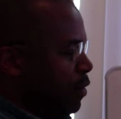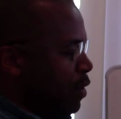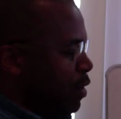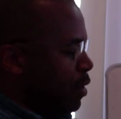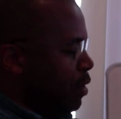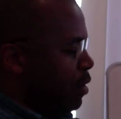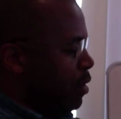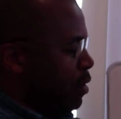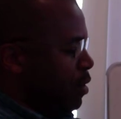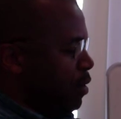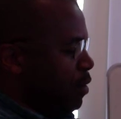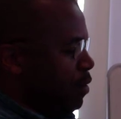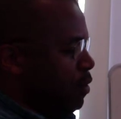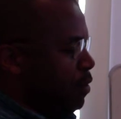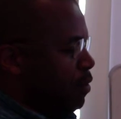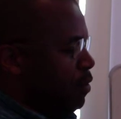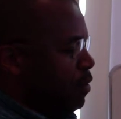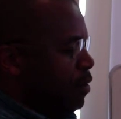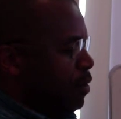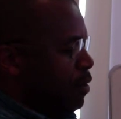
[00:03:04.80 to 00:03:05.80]

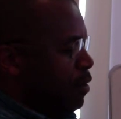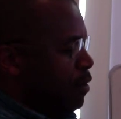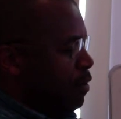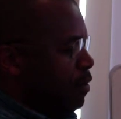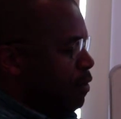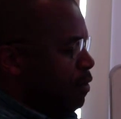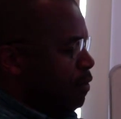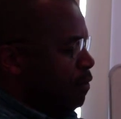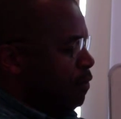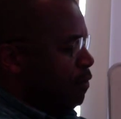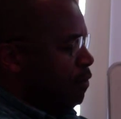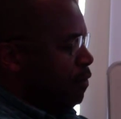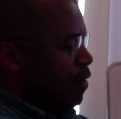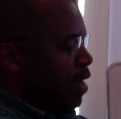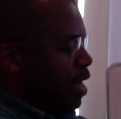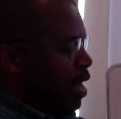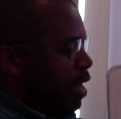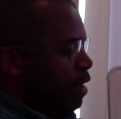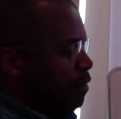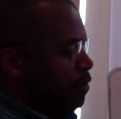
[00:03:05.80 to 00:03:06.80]
through
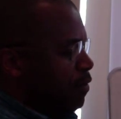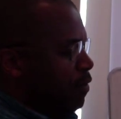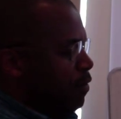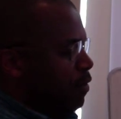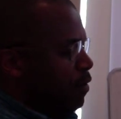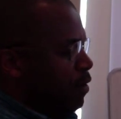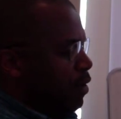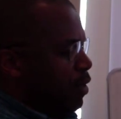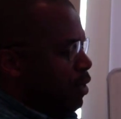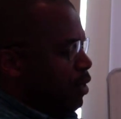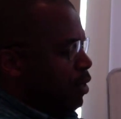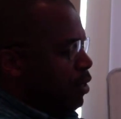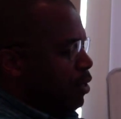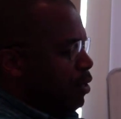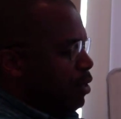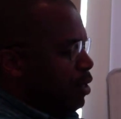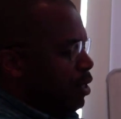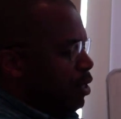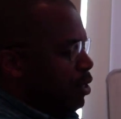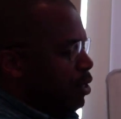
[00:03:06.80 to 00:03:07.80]
5,
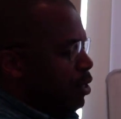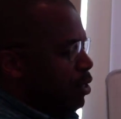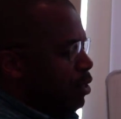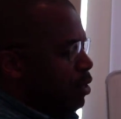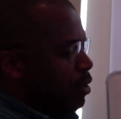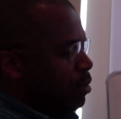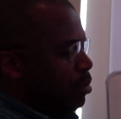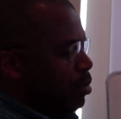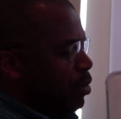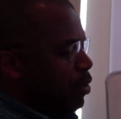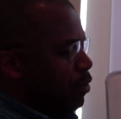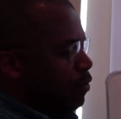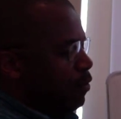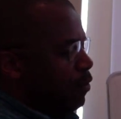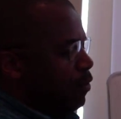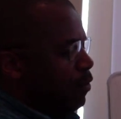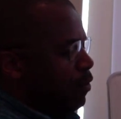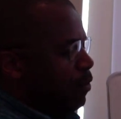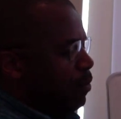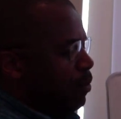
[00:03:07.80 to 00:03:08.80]
conditional
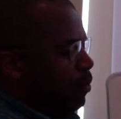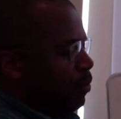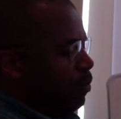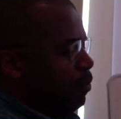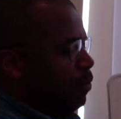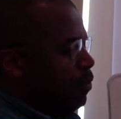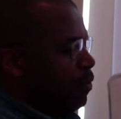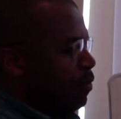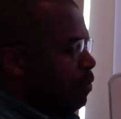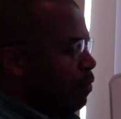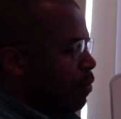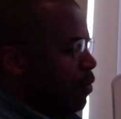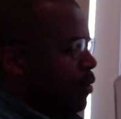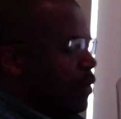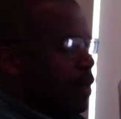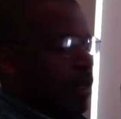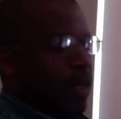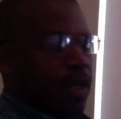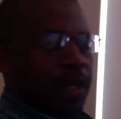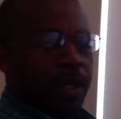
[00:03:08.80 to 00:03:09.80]
proof.
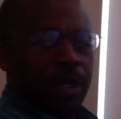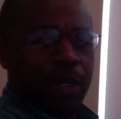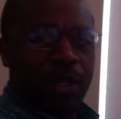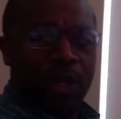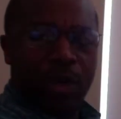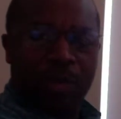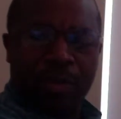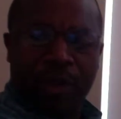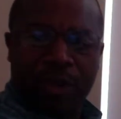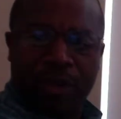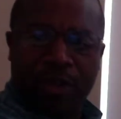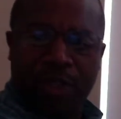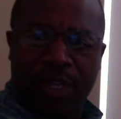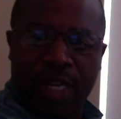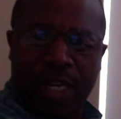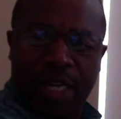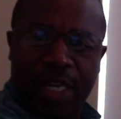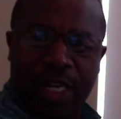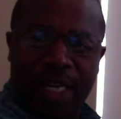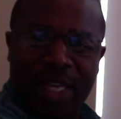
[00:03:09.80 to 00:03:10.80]
You
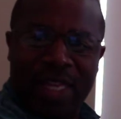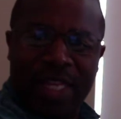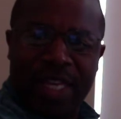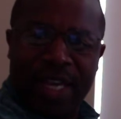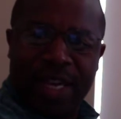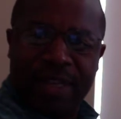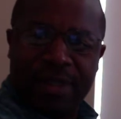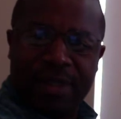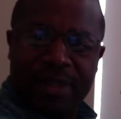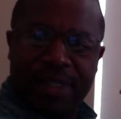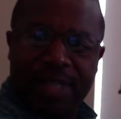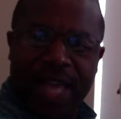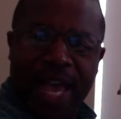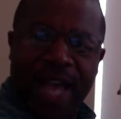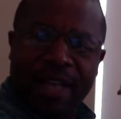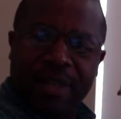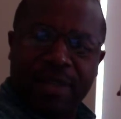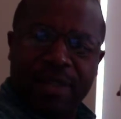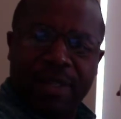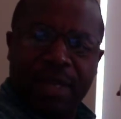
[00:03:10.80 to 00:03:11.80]
proceed in the
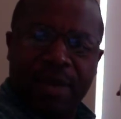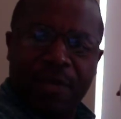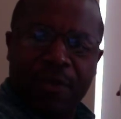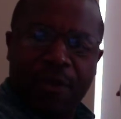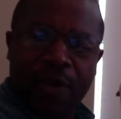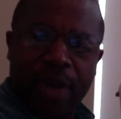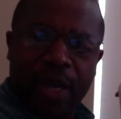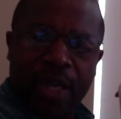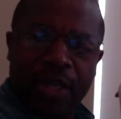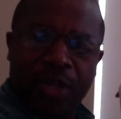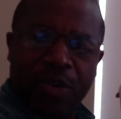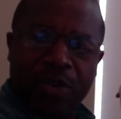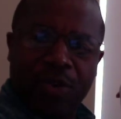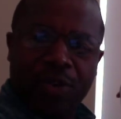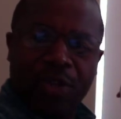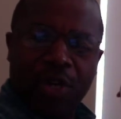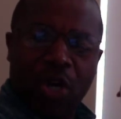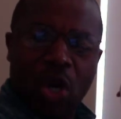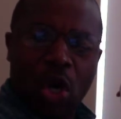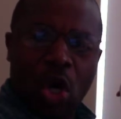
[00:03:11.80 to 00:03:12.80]
exact same way
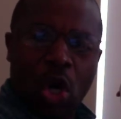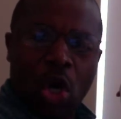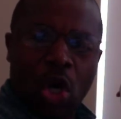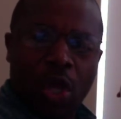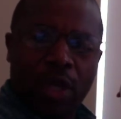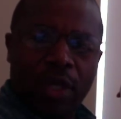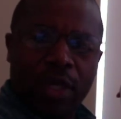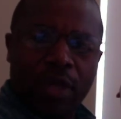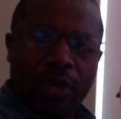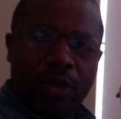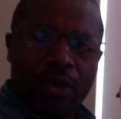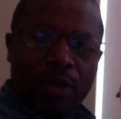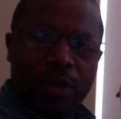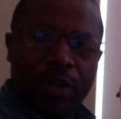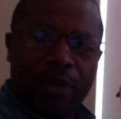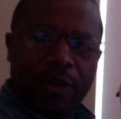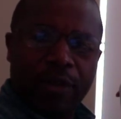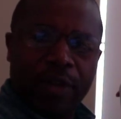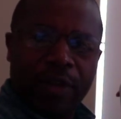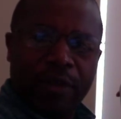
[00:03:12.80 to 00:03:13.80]
using all the
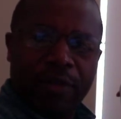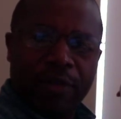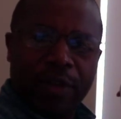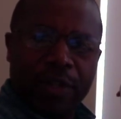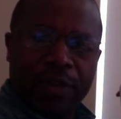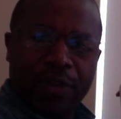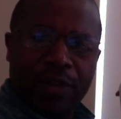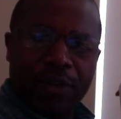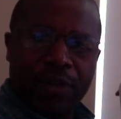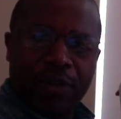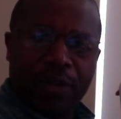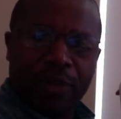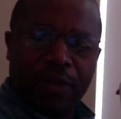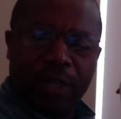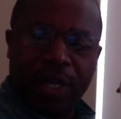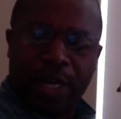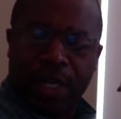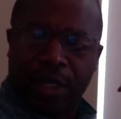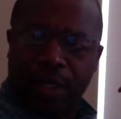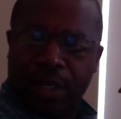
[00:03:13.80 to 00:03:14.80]
rules of inferences you've
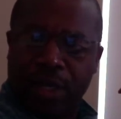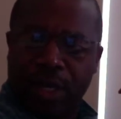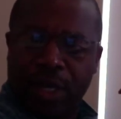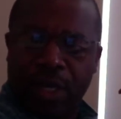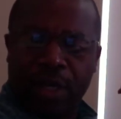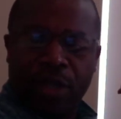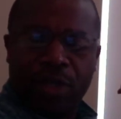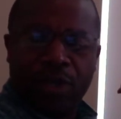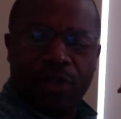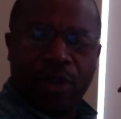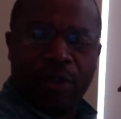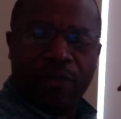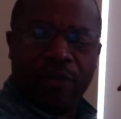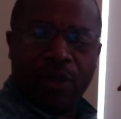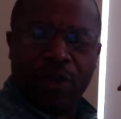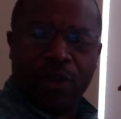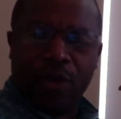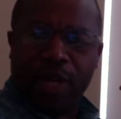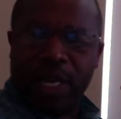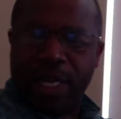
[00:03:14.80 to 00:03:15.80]
learned. So if you
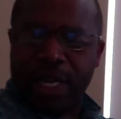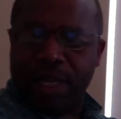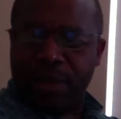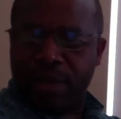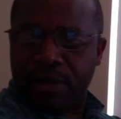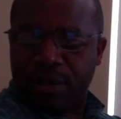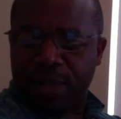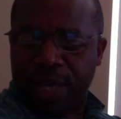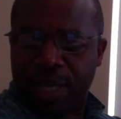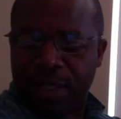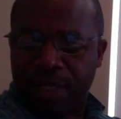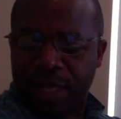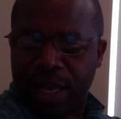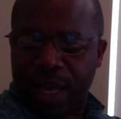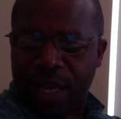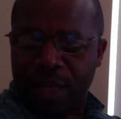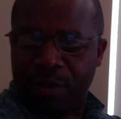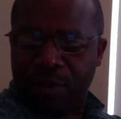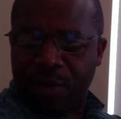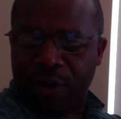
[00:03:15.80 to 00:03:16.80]
look at exercise
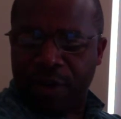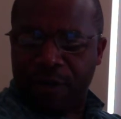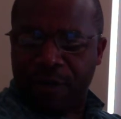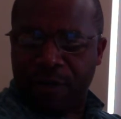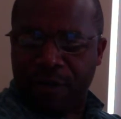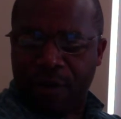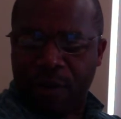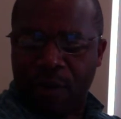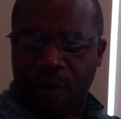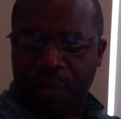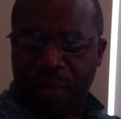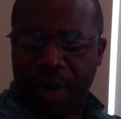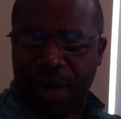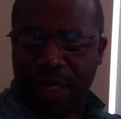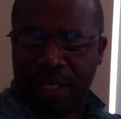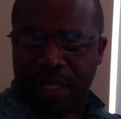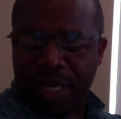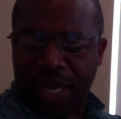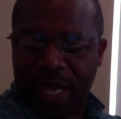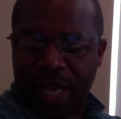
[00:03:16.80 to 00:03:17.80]
8.4
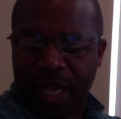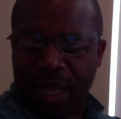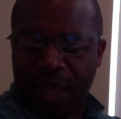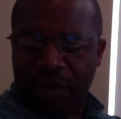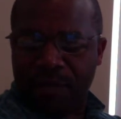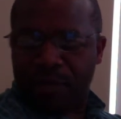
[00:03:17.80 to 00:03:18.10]
part A,